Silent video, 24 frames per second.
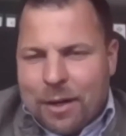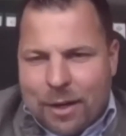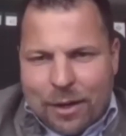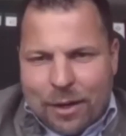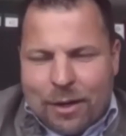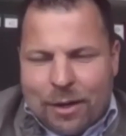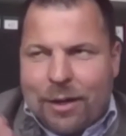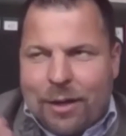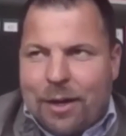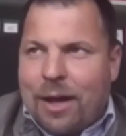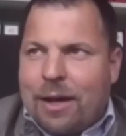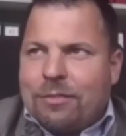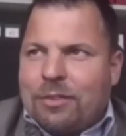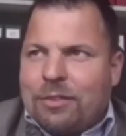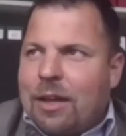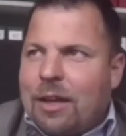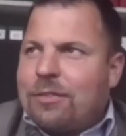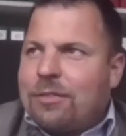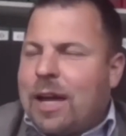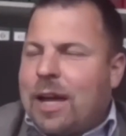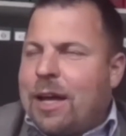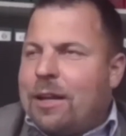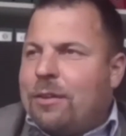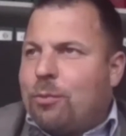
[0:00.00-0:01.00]
As I
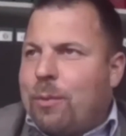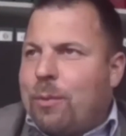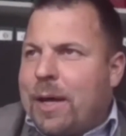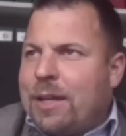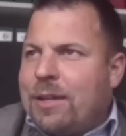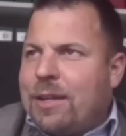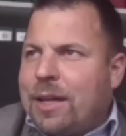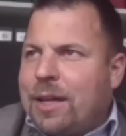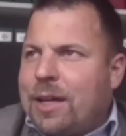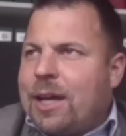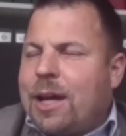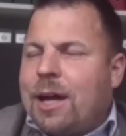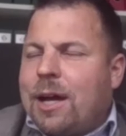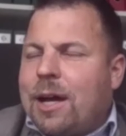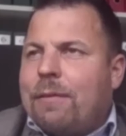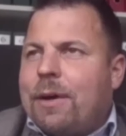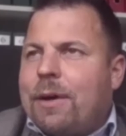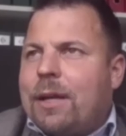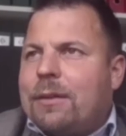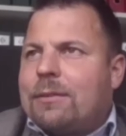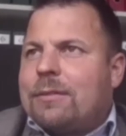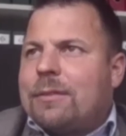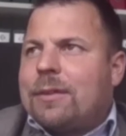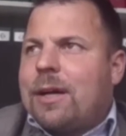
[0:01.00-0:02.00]
said, 20
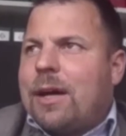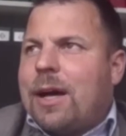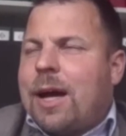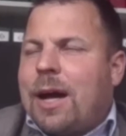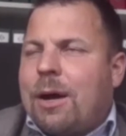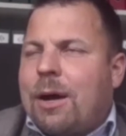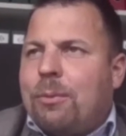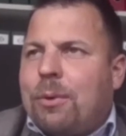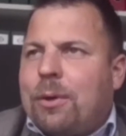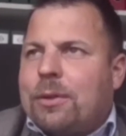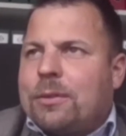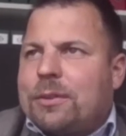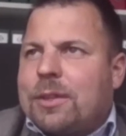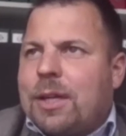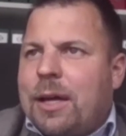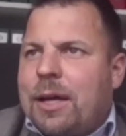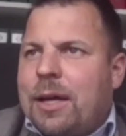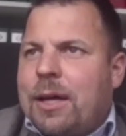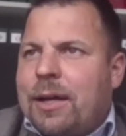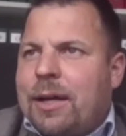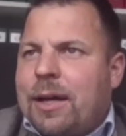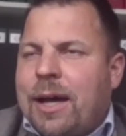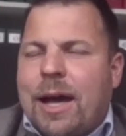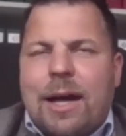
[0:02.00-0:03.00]
gigawatt hours
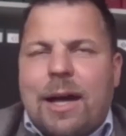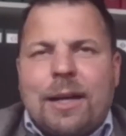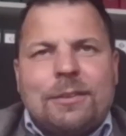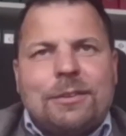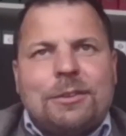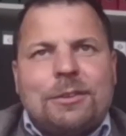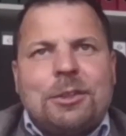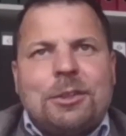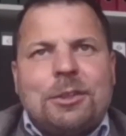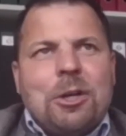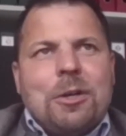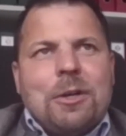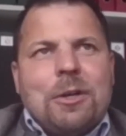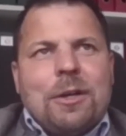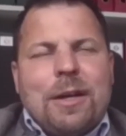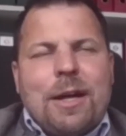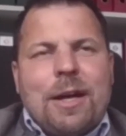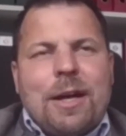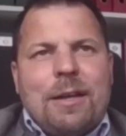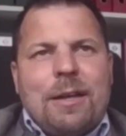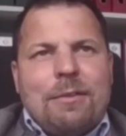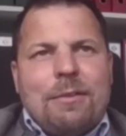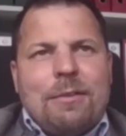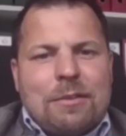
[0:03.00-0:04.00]
gas
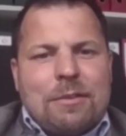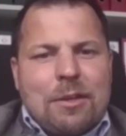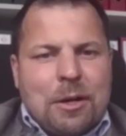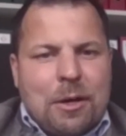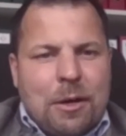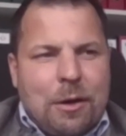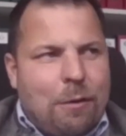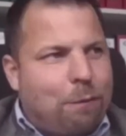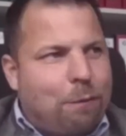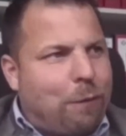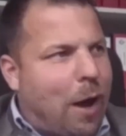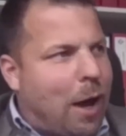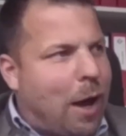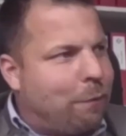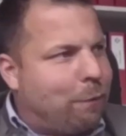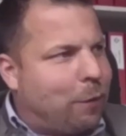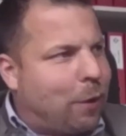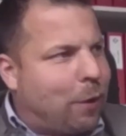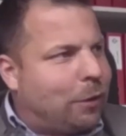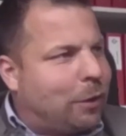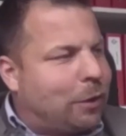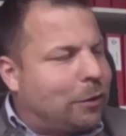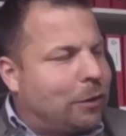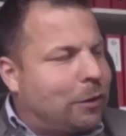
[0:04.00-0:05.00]
and
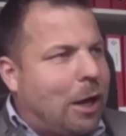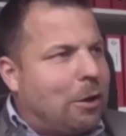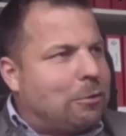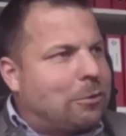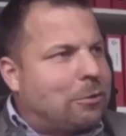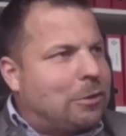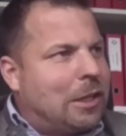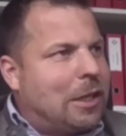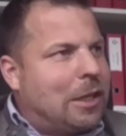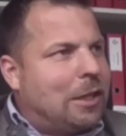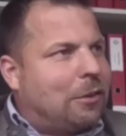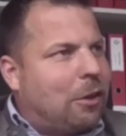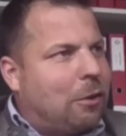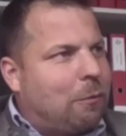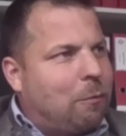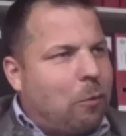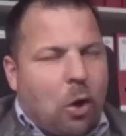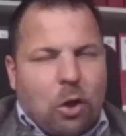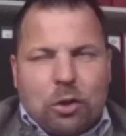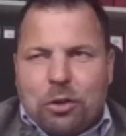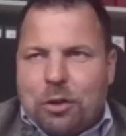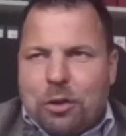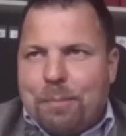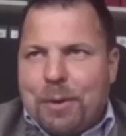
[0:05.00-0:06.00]
500,000 liter
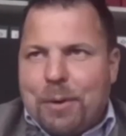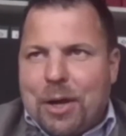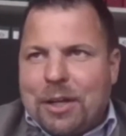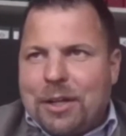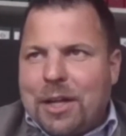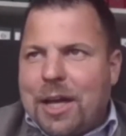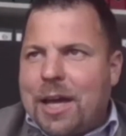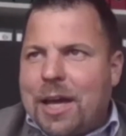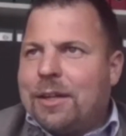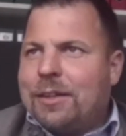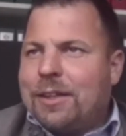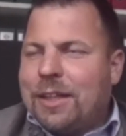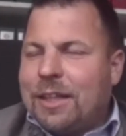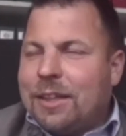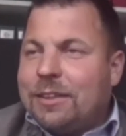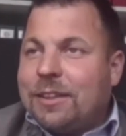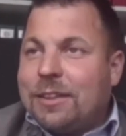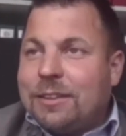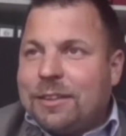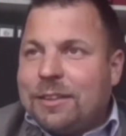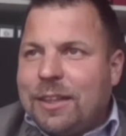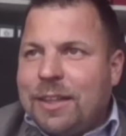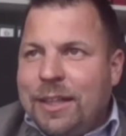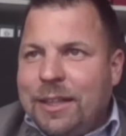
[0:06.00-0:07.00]
water per day. This
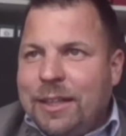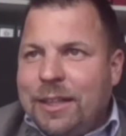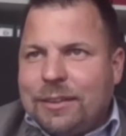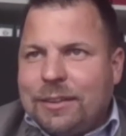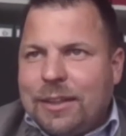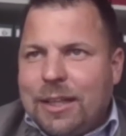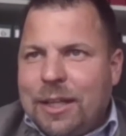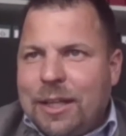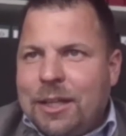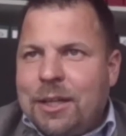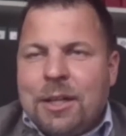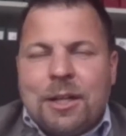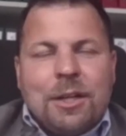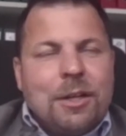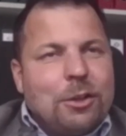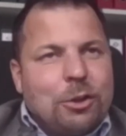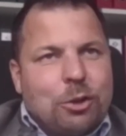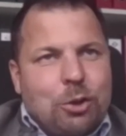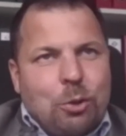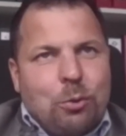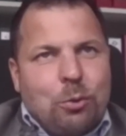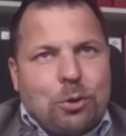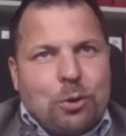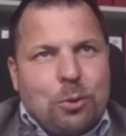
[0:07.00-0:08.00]
is easy
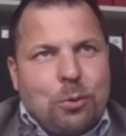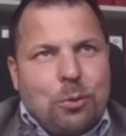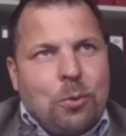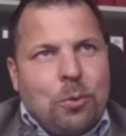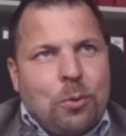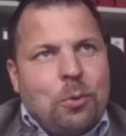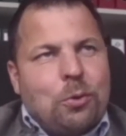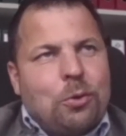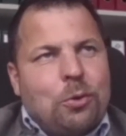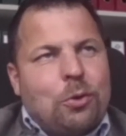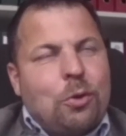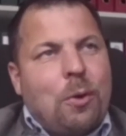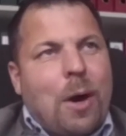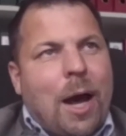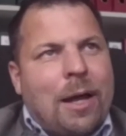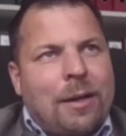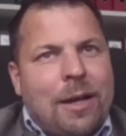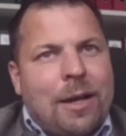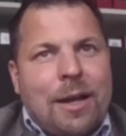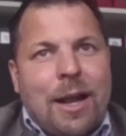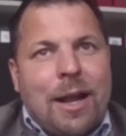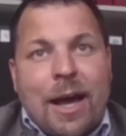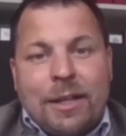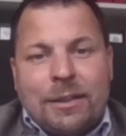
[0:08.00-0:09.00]
to
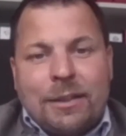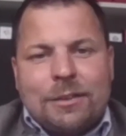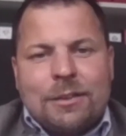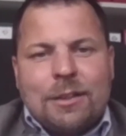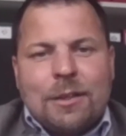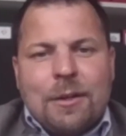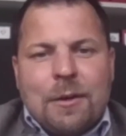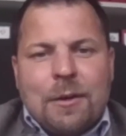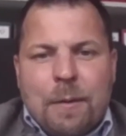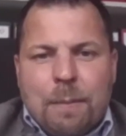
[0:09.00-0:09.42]
analyze.